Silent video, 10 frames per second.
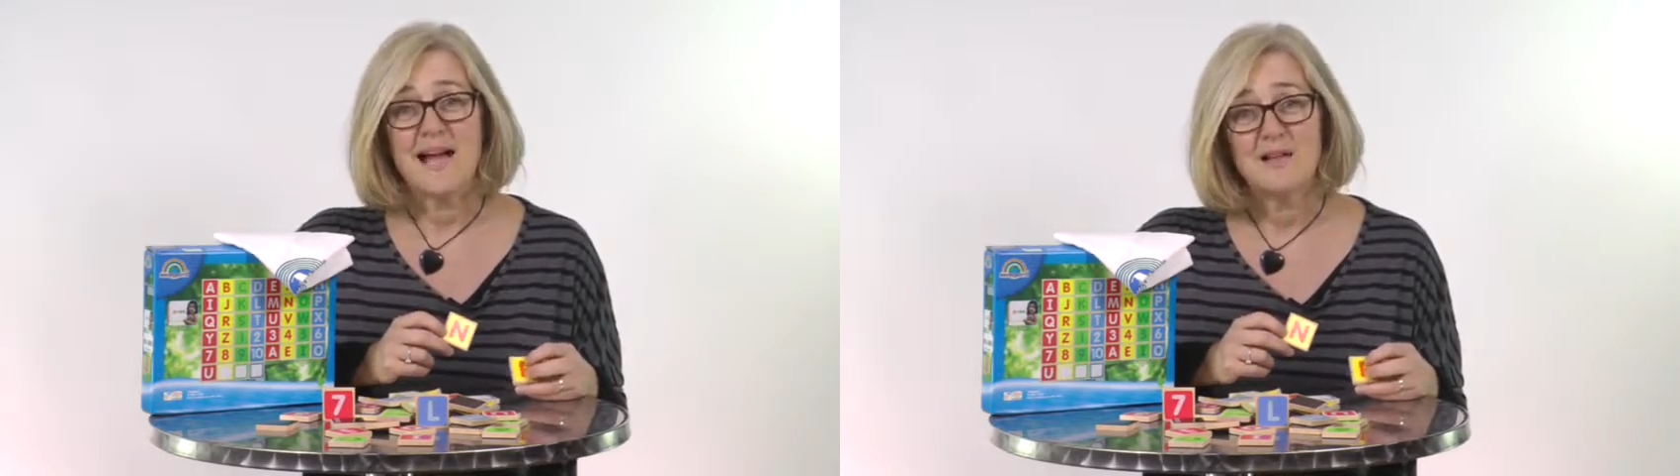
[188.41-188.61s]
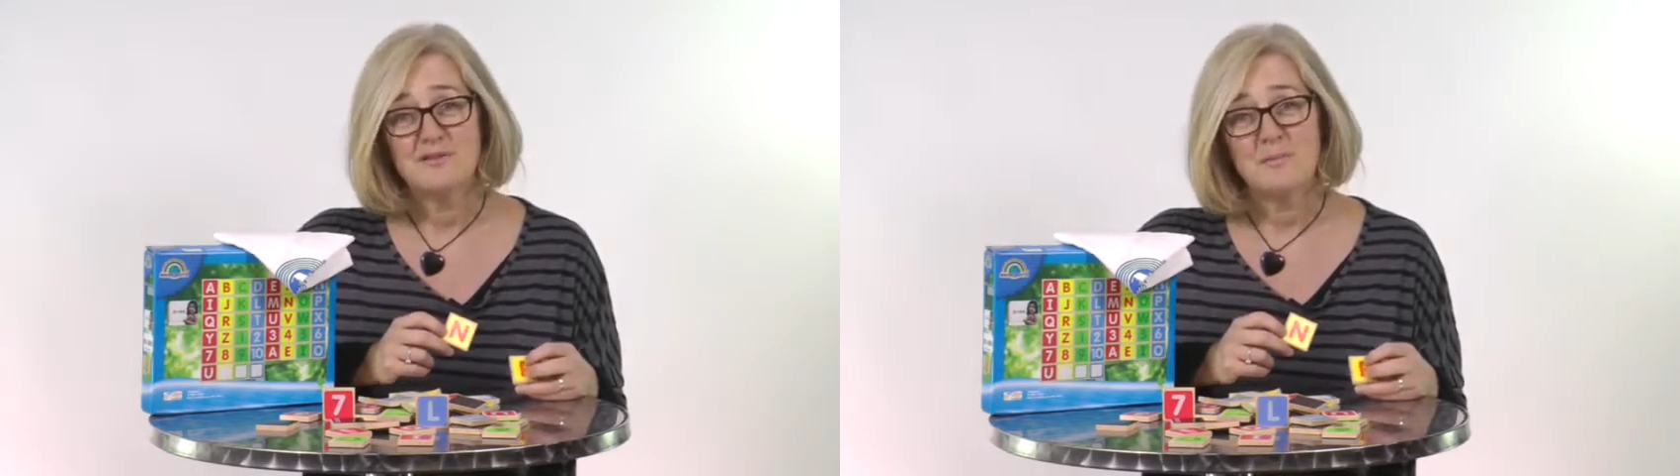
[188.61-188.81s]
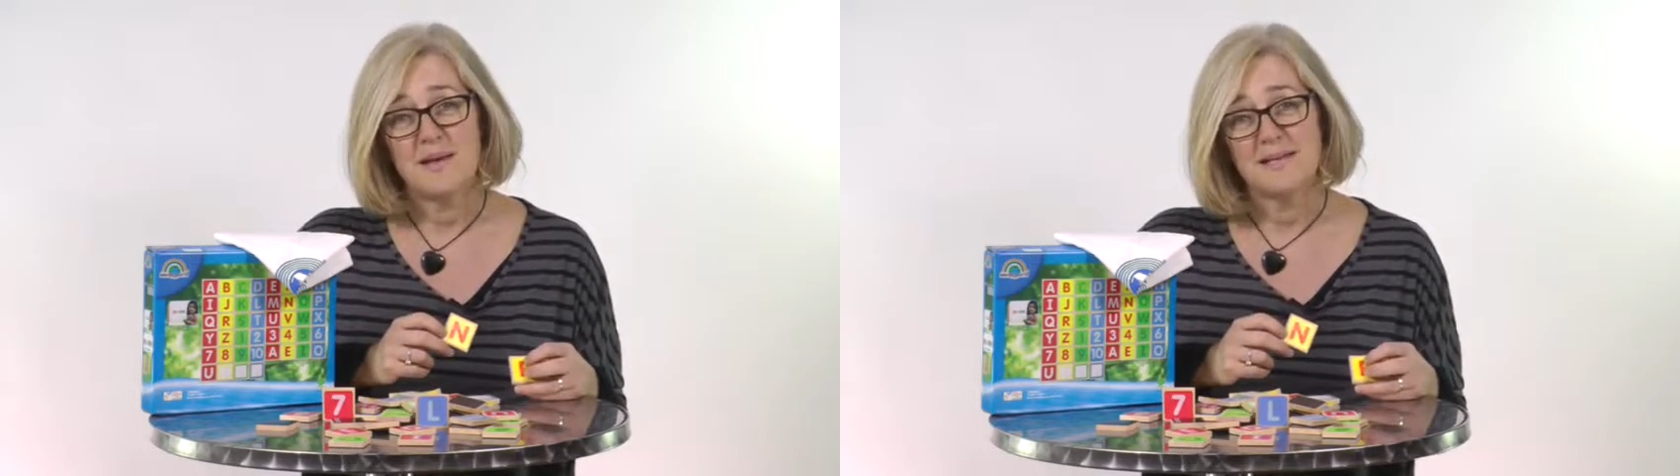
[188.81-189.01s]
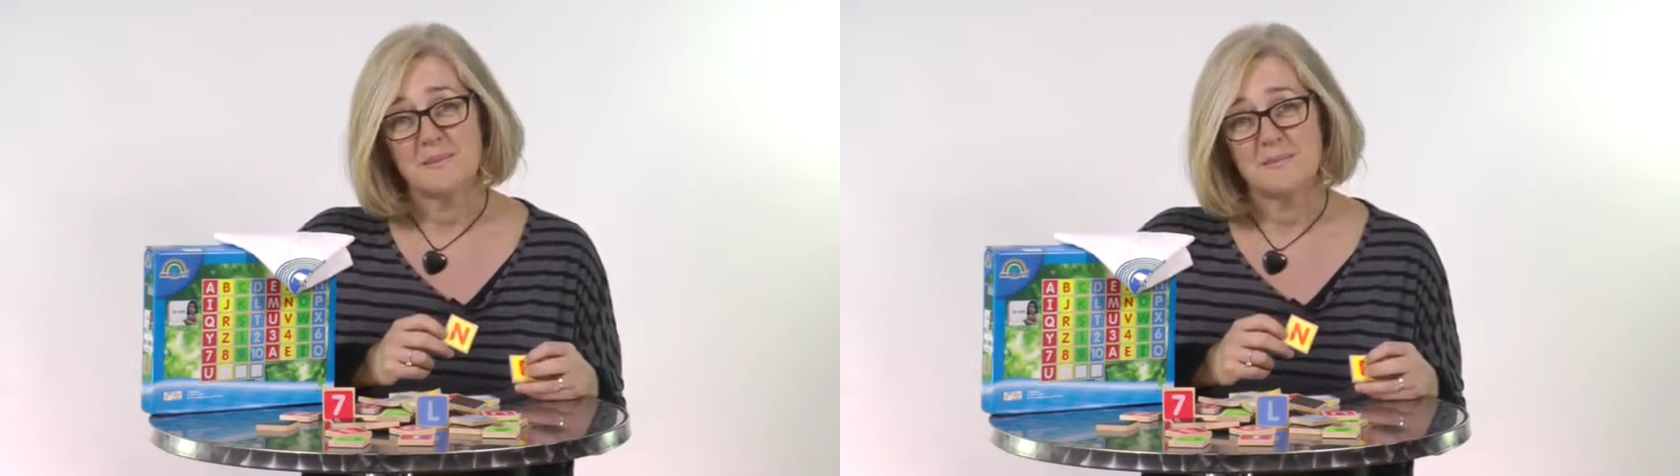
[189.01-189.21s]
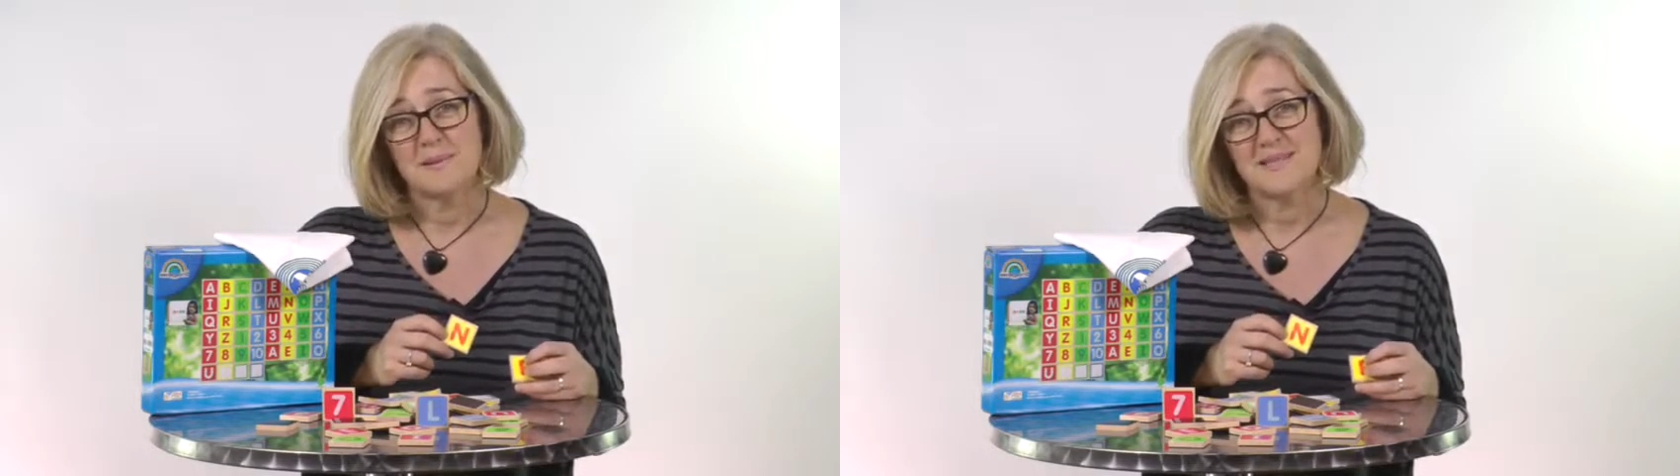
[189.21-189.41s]
alphabet
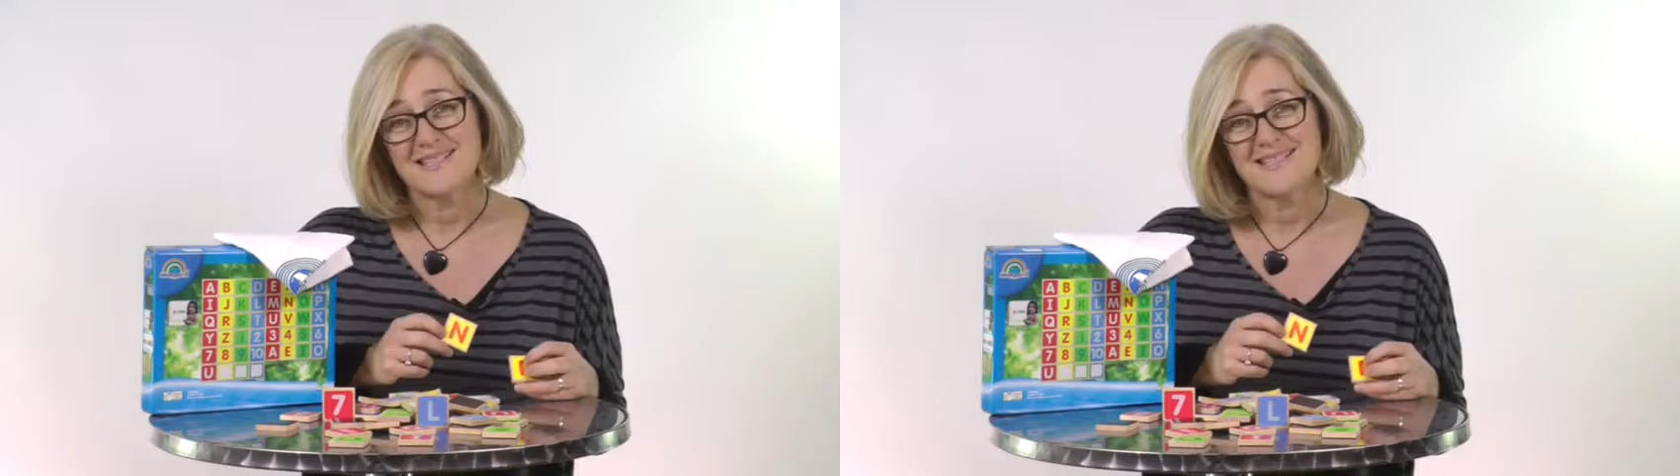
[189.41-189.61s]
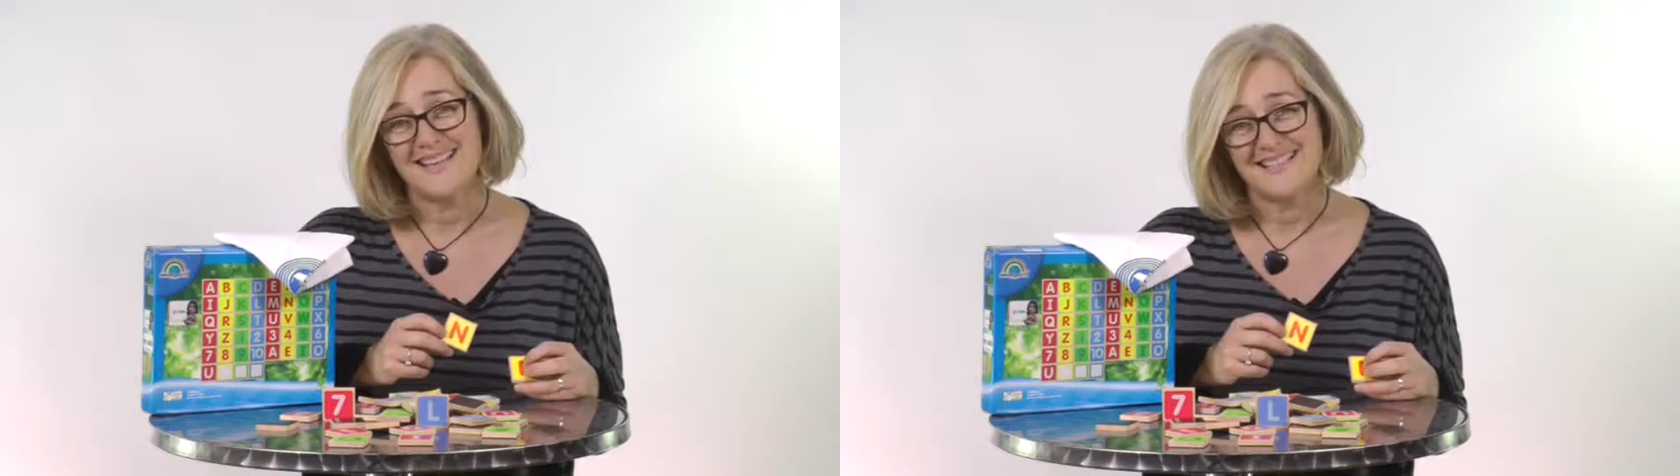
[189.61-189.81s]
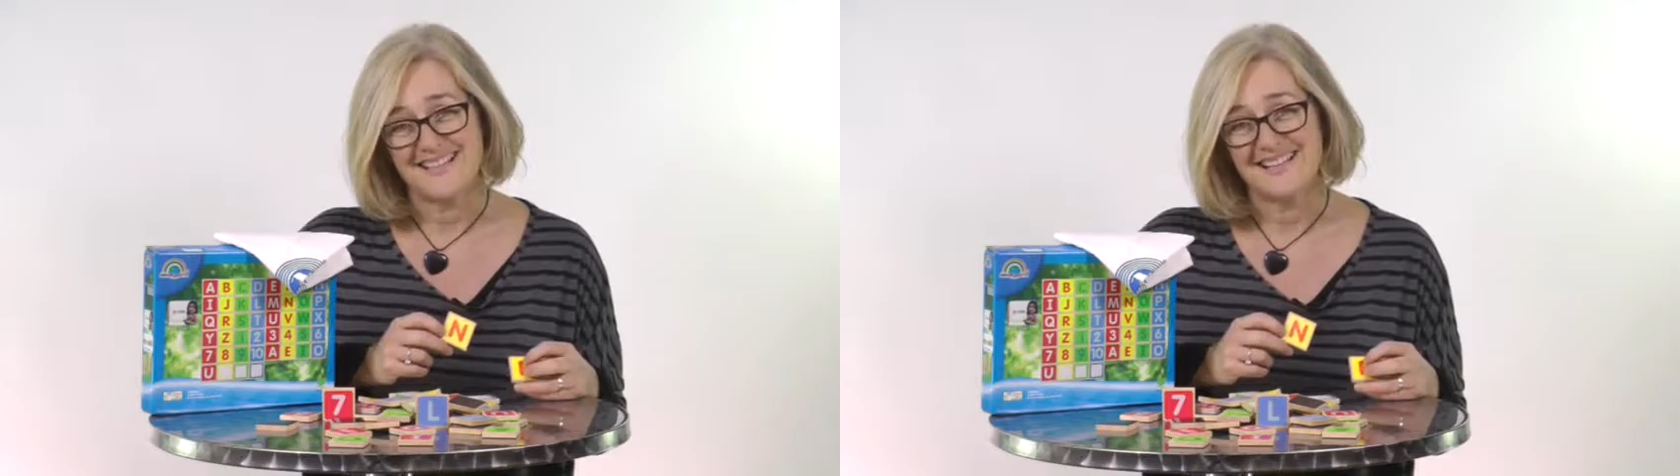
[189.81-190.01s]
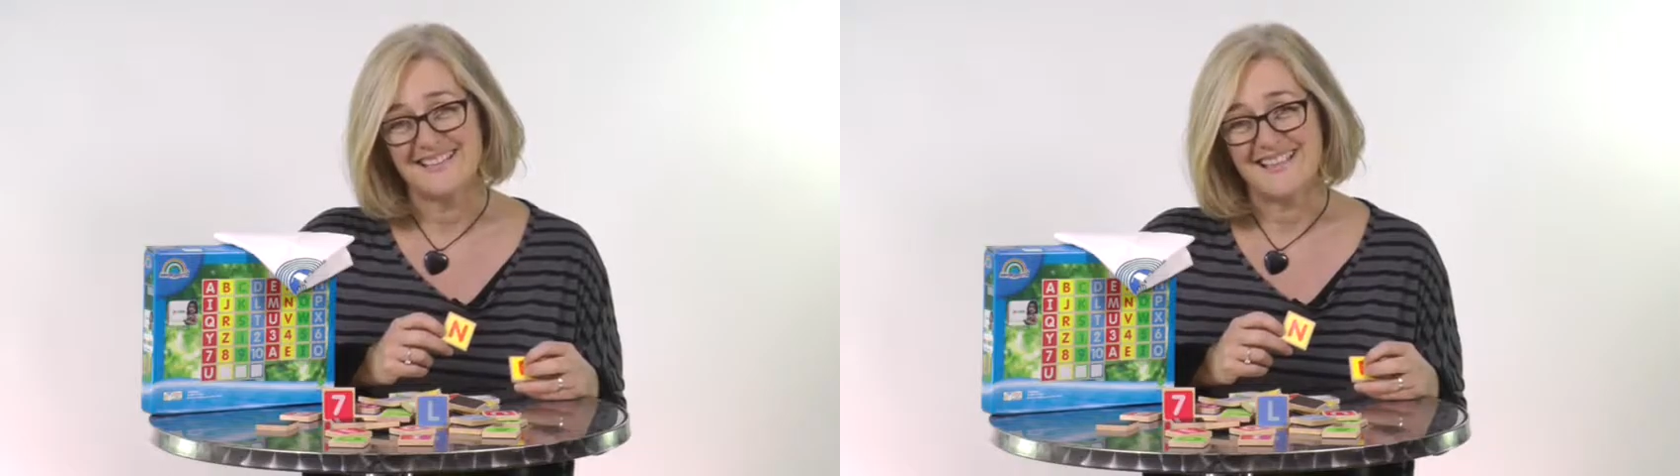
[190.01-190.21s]
numbers and uh,